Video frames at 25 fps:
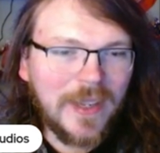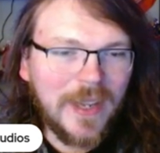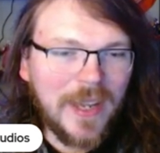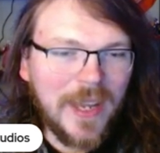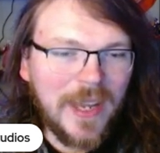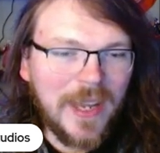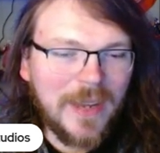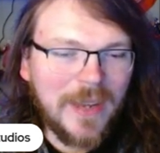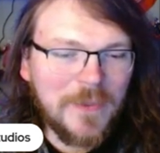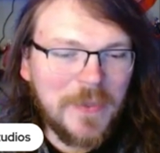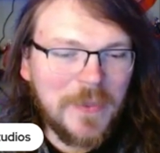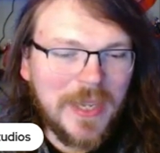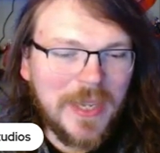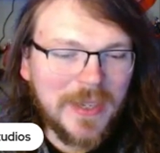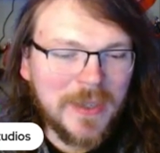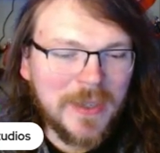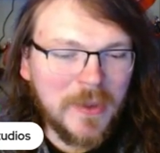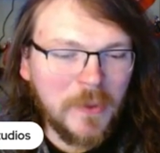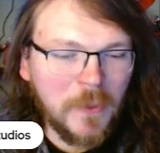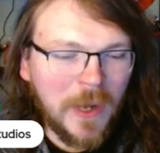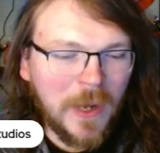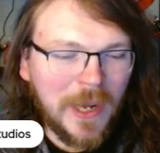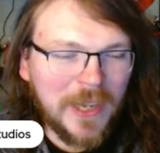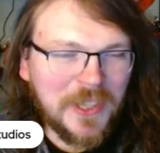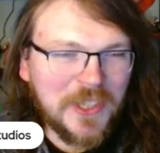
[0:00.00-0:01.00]
I'm gonna
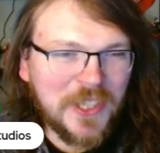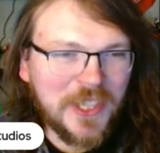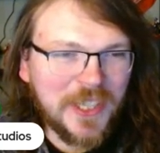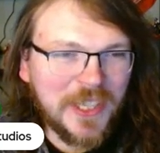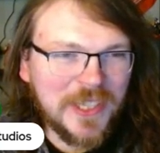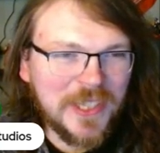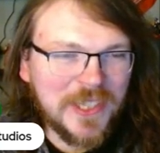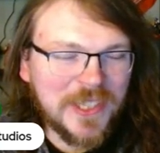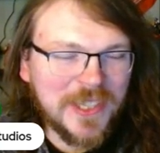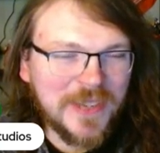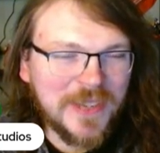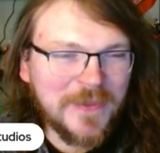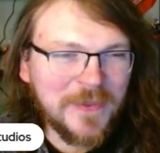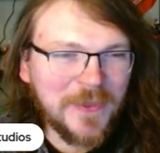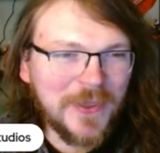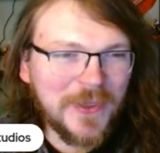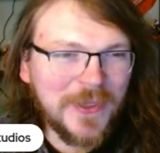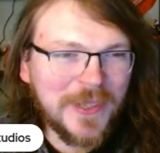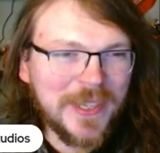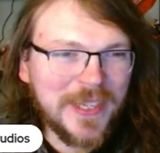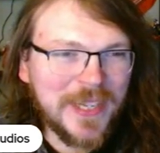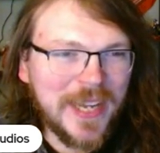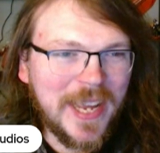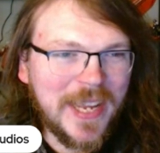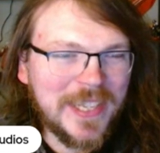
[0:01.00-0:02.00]
watch it at some
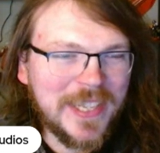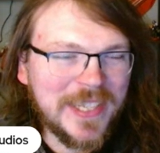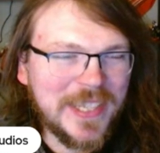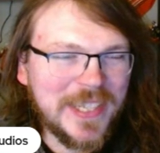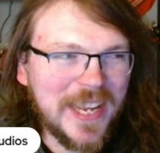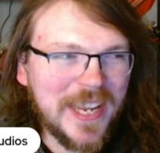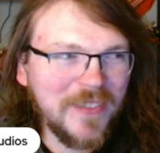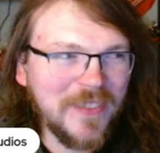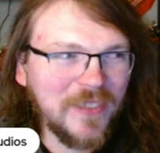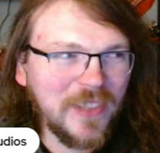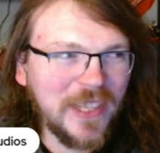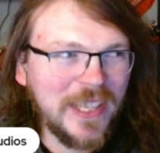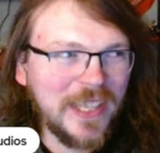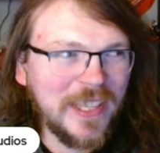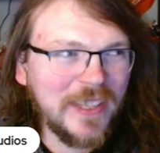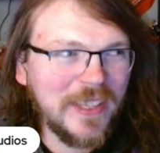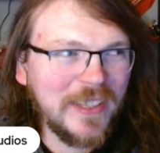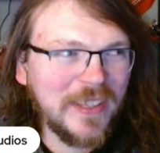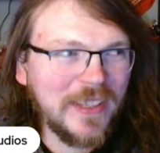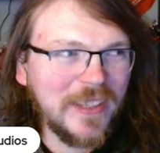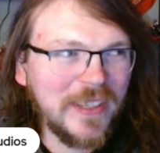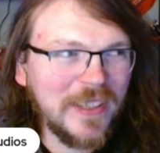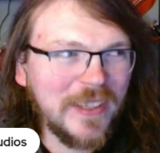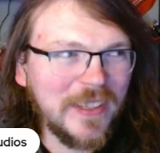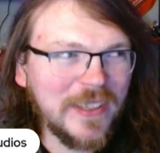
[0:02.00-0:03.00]
point. I just have like
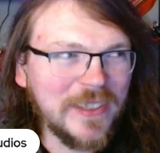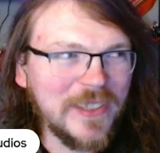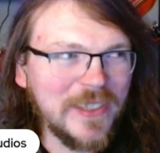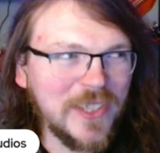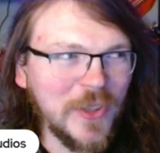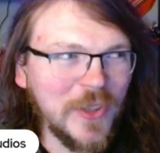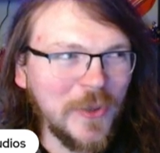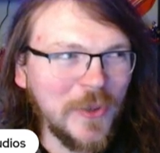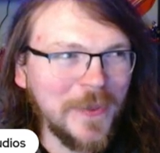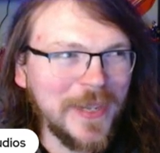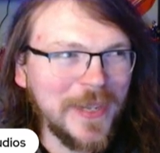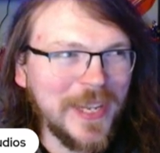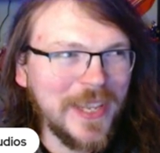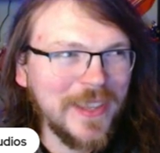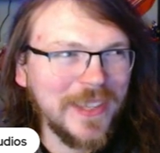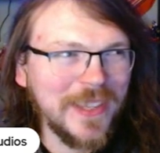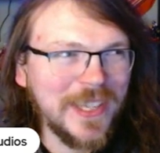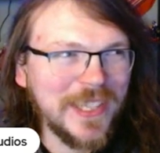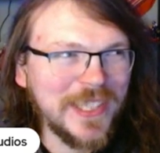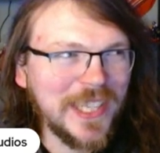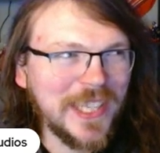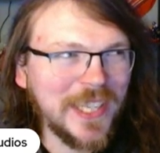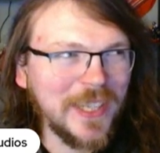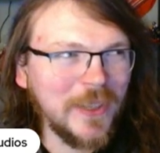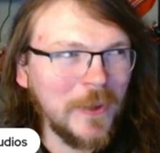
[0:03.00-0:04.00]
so many
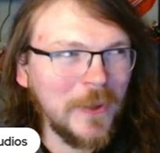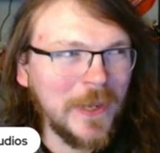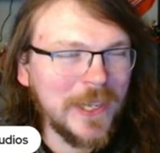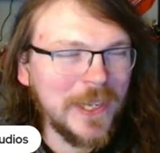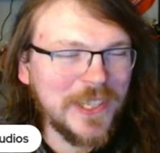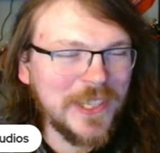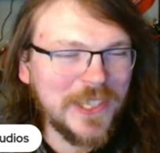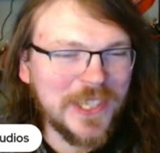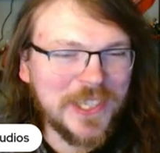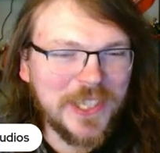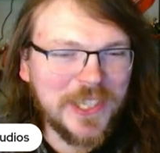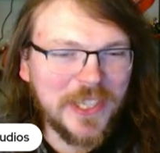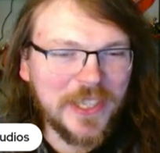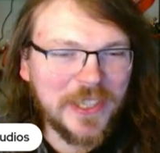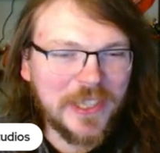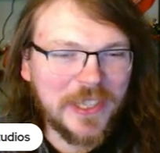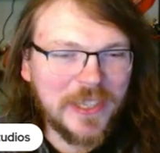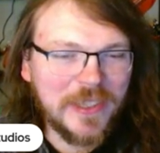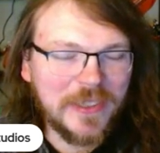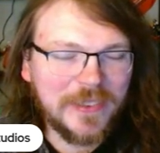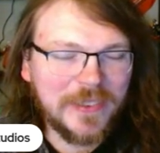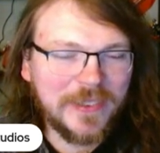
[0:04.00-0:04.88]
things I gotta watch this year.